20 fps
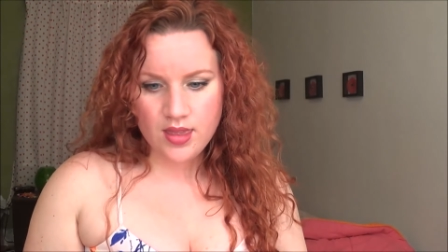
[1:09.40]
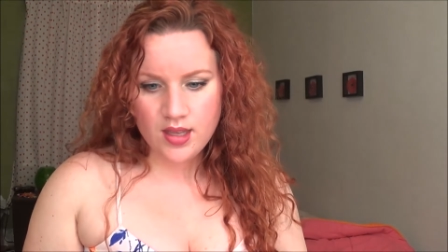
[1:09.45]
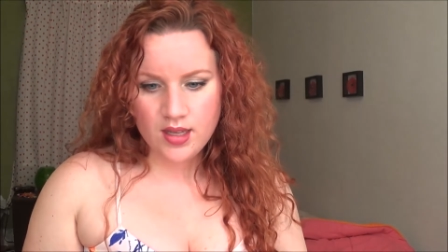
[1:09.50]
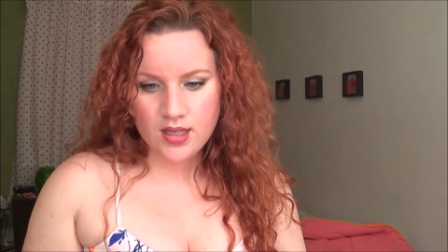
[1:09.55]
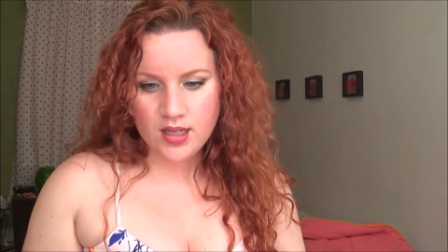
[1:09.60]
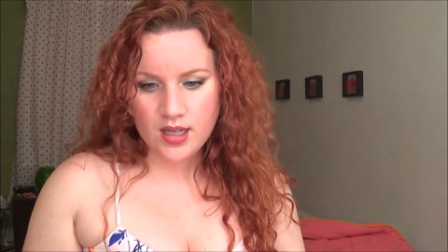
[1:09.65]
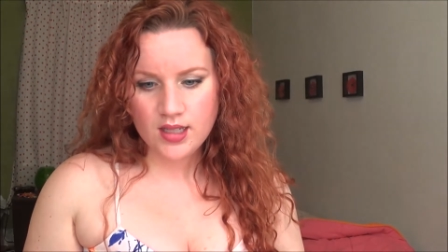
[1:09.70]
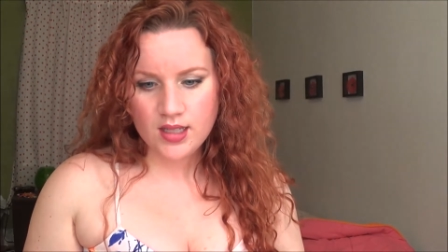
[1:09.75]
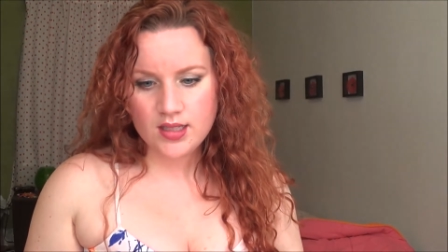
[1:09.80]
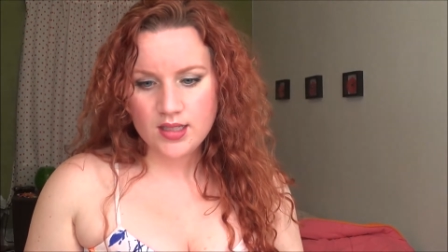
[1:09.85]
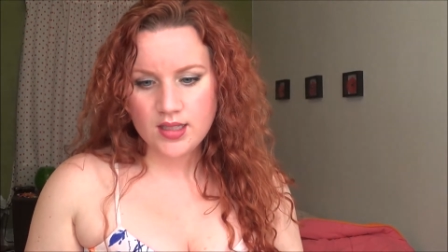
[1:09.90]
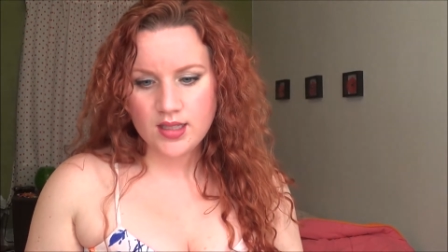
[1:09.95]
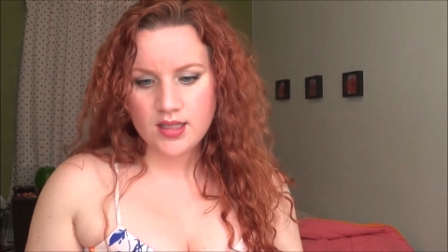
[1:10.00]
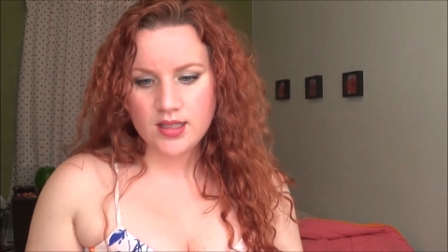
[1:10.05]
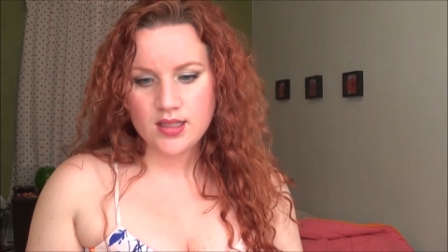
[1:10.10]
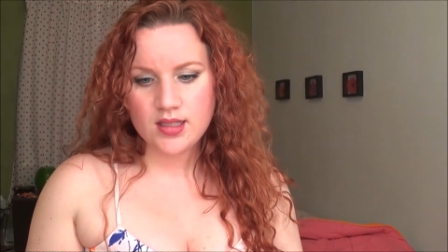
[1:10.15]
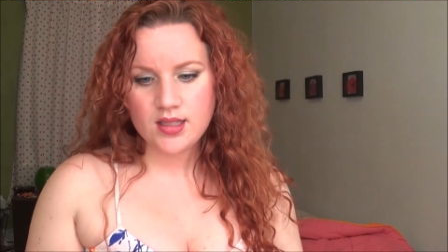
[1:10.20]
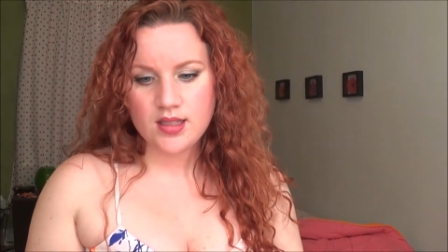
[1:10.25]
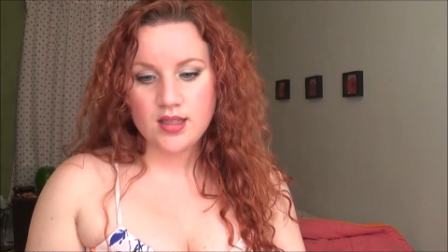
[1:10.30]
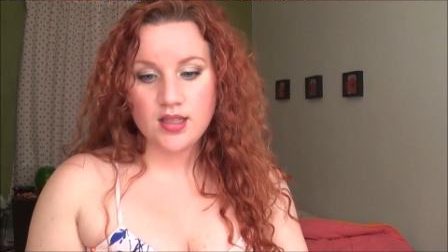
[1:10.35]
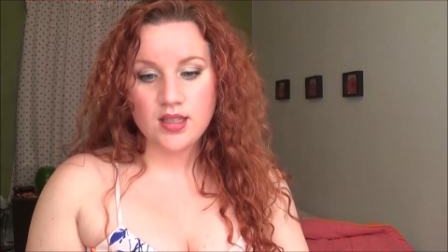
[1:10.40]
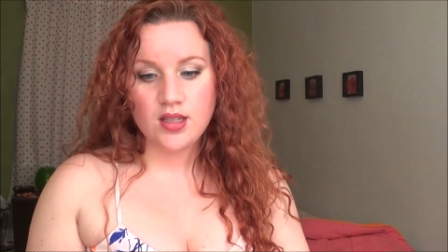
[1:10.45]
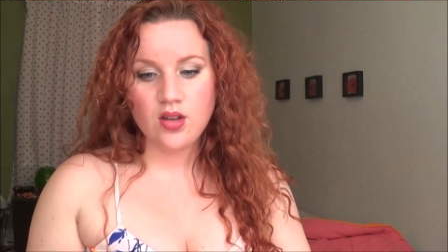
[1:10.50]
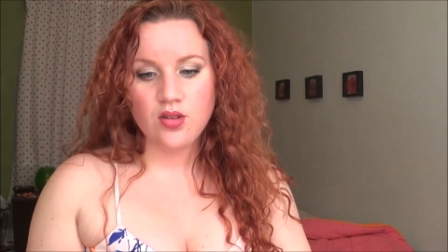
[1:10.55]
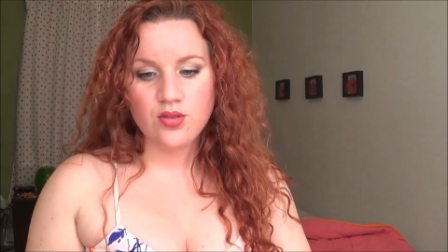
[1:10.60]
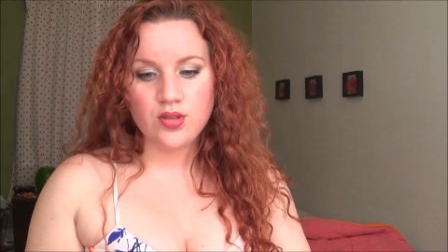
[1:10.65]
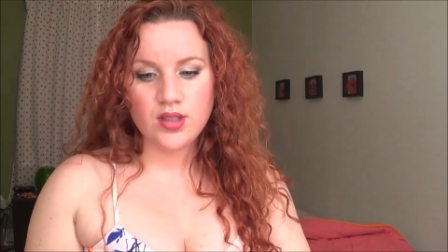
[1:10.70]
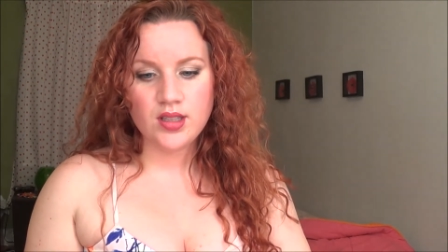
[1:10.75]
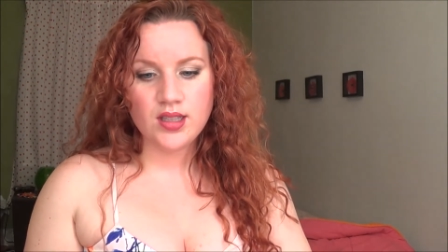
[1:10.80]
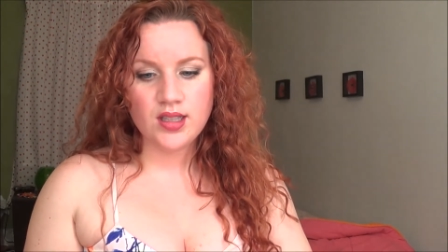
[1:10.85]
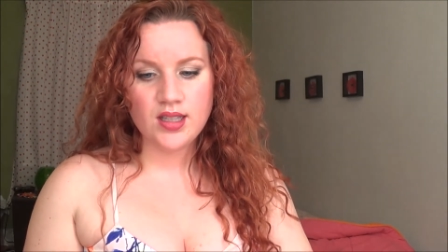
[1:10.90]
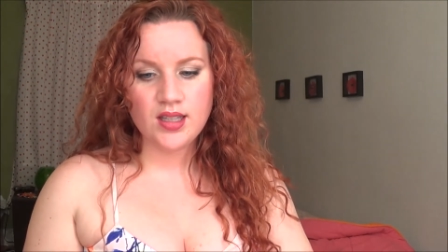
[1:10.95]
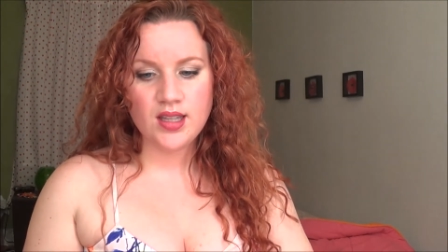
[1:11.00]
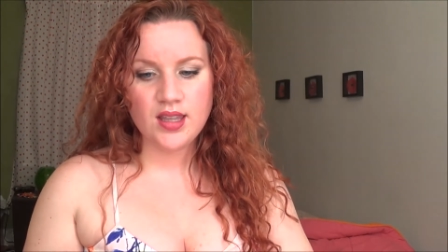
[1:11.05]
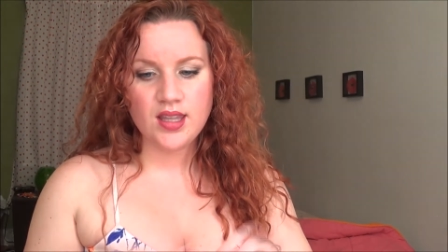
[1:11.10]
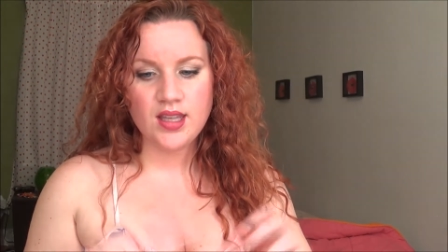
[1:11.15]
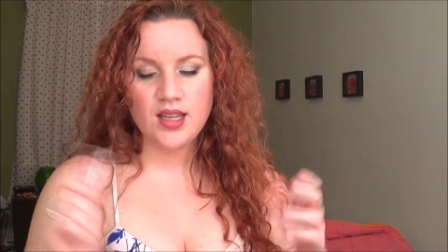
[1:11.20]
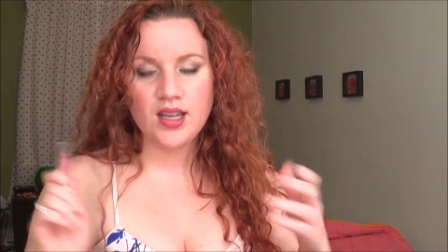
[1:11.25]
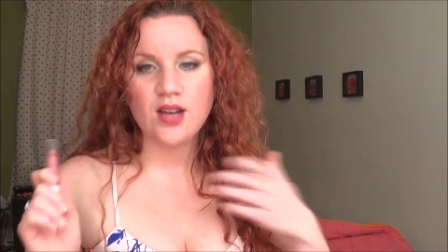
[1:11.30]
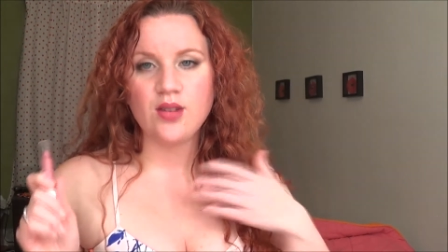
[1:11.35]
then next is the only
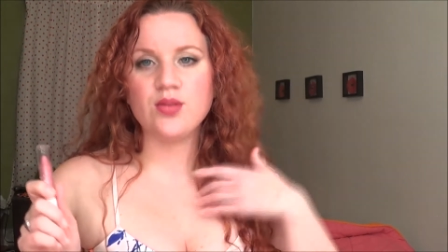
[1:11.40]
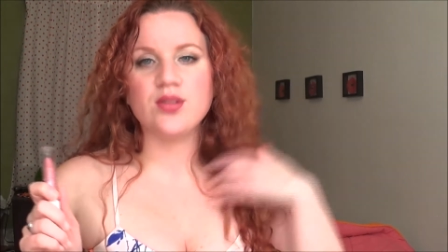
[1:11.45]
thing I